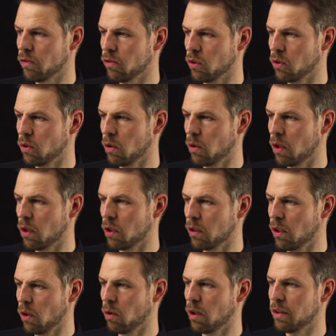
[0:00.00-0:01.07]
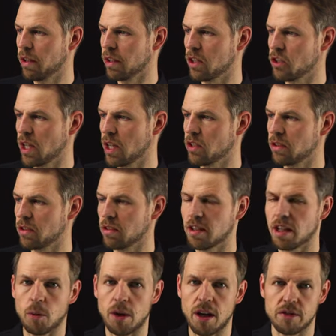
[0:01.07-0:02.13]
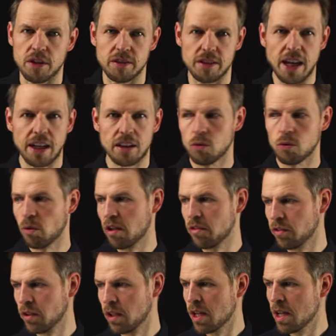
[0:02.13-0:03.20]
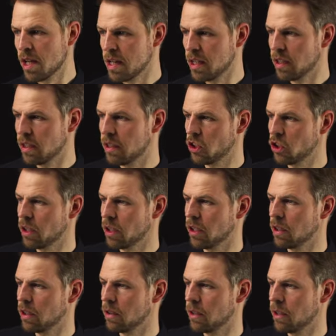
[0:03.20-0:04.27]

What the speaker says: So the only thing that changes is that we have this x ref in addition here.